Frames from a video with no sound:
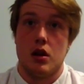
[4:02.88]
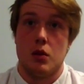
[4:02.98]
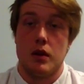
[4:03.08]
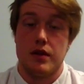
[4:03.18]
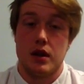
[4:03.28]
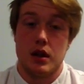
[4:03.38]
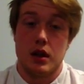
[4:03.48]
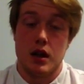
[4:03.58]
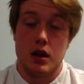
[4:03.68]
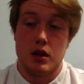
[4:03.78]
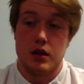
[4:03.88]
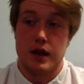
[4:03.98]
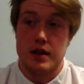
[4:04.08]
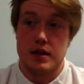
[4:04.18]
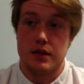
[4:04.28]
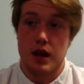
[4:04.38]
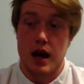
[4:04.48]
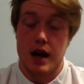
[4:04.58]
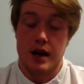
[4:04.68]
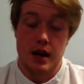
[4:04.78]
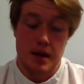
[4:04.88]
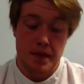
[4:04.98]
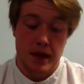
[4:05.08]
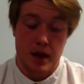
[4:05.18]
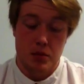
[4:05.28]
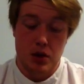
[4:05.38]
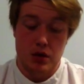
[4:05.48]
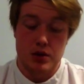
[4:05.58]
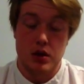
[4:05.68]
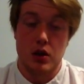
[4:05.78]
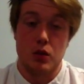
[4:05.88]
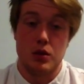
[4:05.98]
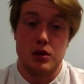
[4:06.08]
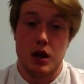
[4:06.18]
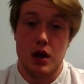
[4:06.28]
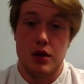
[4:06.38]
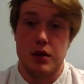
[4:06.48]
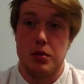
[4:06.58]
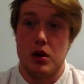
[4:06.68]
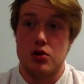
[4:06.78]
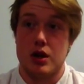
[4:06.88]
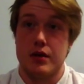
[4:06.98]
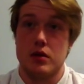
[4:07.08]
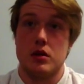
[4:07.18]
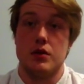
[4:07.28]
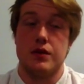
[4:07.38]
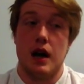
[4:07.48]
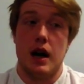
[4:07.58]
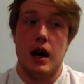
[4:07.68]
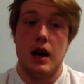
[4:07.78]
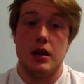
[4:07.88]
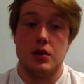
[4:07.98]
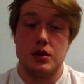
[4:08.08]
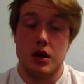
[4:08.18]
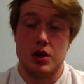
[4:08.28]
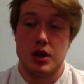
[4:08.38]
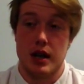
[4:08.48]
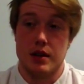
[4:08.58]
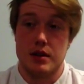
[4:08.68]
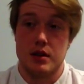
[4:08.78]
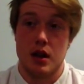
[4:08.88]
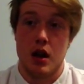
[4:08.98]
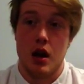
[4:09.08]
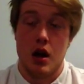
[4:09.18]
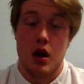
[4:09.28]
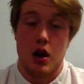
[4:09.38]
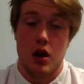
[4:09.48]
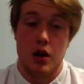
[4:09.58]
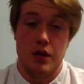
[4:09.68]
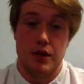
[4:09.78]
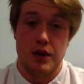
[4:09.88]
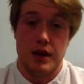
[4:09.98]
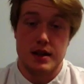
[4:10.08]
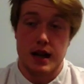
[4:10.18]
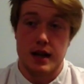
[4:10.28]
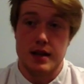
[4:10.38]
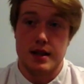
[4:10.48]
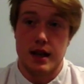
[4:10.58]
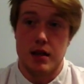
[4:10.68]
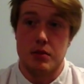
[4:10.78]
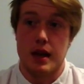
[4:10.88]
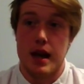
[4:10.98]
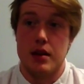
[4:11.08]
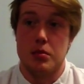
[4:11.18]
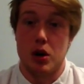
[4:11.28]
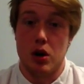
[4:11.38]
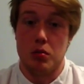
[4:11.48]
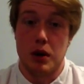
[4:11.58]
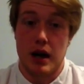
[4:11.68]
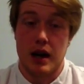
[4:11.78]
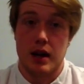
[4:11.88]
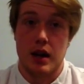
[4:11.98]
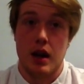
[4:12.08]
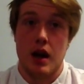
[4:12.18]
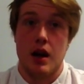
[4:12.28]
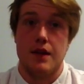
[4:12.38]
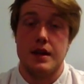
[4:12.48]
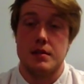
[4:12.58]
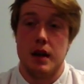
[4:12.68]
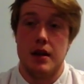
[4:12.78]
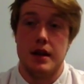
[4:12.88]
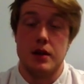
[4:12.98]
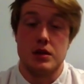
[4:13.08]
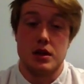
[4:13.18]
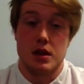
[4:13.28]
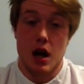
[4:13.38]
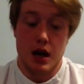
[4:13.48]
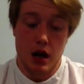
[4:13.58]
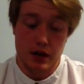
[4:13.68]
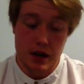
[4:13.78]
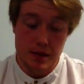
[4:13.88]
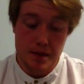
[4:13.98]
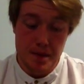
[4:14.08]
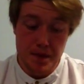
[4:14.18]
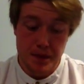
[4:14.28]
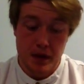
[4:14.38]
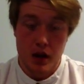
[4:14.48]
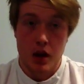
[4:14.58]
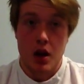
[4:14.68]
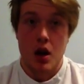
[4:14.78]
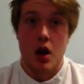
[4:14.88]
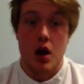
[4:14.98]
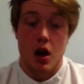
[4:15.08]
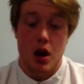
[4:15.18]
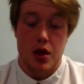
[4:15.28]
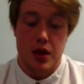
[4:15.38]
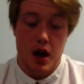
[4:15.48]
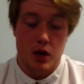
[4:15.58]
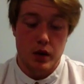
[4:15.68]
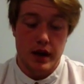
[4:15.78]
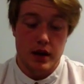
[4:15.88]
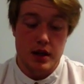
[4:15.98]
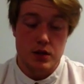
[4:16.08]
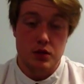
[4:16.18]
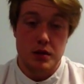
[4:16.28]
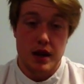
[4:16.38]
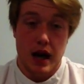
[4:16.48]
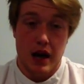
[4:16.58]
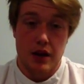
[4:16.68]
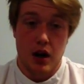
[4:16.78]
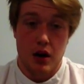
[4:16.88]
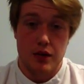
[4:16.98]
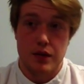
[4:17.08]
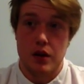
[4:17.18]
with the defensive line, but the result was that the ball travelled too far and there was no chance of the attacking team getting the ball back. This meant that it was a turnover. A third weakness would be the handoff.